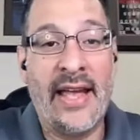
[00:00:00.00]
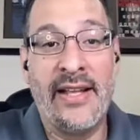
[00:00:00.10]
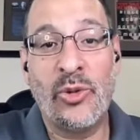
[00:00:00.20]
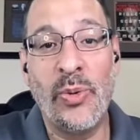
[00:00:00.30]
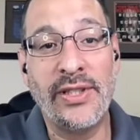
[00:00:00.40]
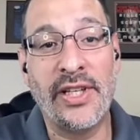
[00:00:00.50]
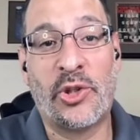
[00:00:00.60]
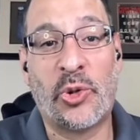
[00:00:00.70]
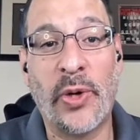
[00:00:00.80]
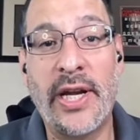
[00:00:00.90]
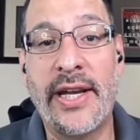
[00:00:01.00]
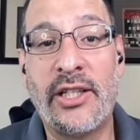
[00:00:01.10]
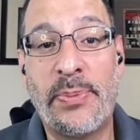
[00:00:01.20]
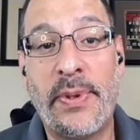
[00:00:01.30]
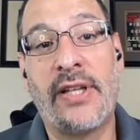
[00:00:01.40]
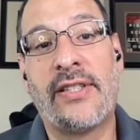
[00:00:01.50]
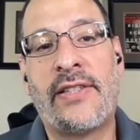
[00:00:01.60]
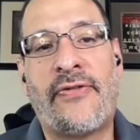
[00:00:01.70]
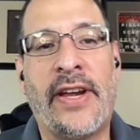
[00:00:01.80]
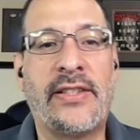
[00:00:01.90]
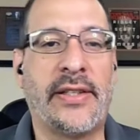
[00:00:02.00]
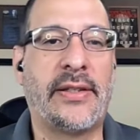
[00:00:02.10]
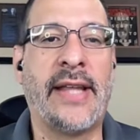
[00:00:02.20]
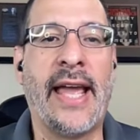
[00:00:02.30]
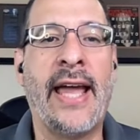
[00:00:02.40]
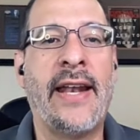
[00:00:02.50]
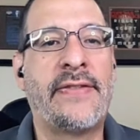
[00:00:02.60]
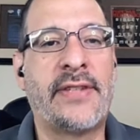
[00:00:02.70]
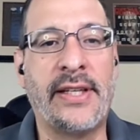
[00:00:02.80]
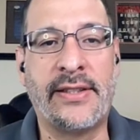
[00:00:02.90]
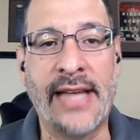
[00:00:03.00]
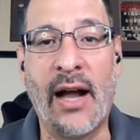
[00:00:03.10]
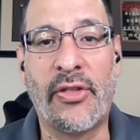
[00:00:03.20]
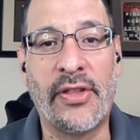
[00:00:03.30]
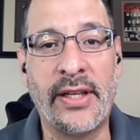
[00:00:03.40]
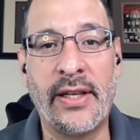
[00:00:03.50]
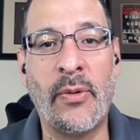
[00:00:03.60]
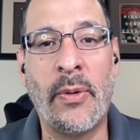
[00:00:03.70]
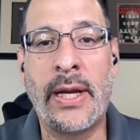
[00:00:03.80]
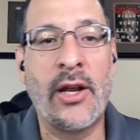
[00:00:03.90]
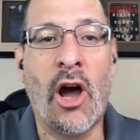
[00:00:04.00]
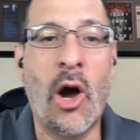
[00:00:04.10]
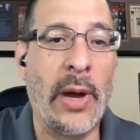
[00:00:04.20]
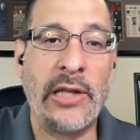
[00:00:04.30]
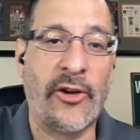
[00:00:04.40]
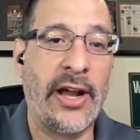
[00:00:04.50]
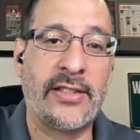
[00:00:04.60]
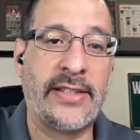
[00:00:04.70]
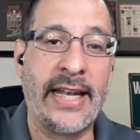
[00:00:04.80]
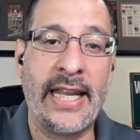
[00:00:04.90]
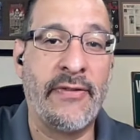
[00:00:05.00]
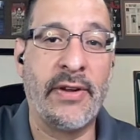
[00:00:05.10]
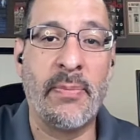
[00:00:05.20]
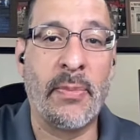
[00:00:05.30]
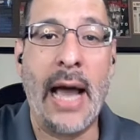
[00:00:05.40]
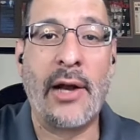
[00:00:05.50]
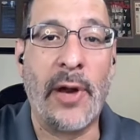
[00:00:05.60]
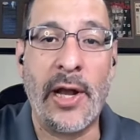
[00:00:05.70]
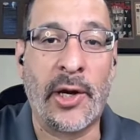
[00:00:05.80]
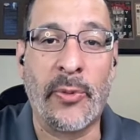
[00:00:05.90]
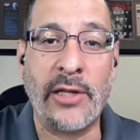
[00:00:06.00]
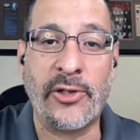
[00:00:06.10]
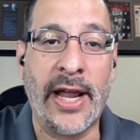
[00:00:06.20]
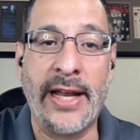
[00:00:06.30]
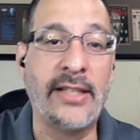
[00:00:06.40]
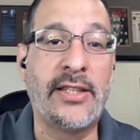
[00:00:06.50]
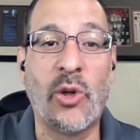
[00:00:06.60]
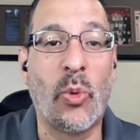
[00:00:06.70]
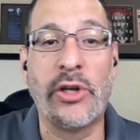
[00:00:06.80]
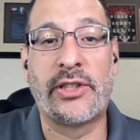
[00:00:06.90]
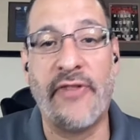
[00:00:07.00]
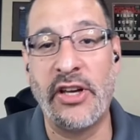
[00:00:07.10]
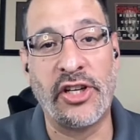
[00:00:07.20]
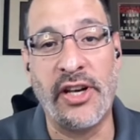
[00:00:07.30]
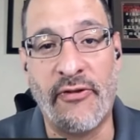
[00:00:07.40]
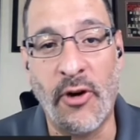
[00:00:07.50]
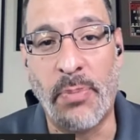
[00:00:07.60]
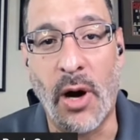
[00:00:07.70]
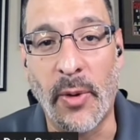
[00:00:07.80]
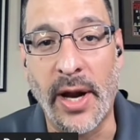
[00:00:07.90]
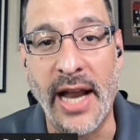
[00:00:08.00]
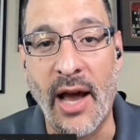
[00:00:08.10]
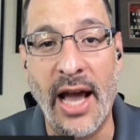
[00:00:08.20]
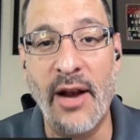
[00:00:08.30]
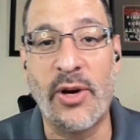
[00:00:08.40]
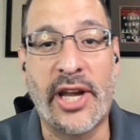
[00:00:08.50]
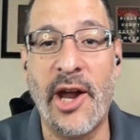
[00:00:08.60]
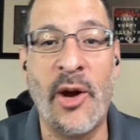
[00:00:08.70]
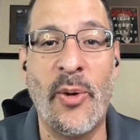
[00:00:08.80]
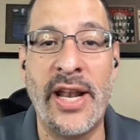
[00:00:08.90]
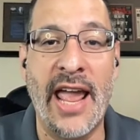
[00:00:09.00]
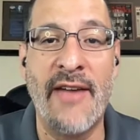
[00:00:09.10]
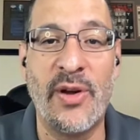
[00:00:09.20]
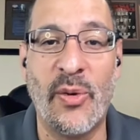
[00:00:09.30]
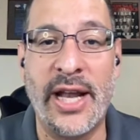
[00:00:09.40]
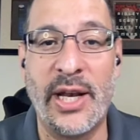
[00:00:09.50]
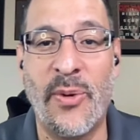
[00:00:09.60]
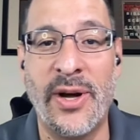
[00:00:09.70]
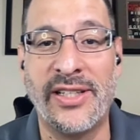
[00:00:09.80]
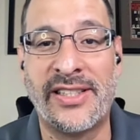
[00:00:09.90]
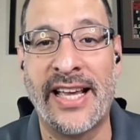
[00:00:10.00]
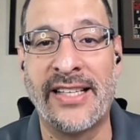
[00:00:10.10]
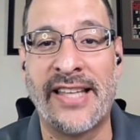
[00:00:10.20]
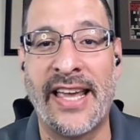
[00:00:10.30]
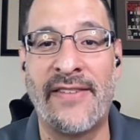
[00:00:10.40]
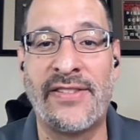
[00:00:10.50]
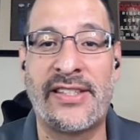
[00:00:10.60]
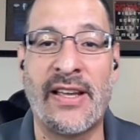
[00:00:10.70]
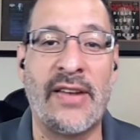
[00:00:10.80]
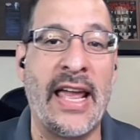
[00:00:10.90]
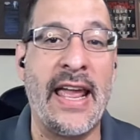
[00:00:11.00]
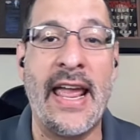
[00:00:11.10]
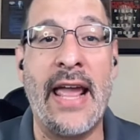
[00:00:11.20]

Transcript: Yeah, this one's intriguing just because, let's face it, the NFC South. We can all raise our hands. Even moderator can raise their hand. This is the worst division in football right now. I don't care what anyone says. The NFC South.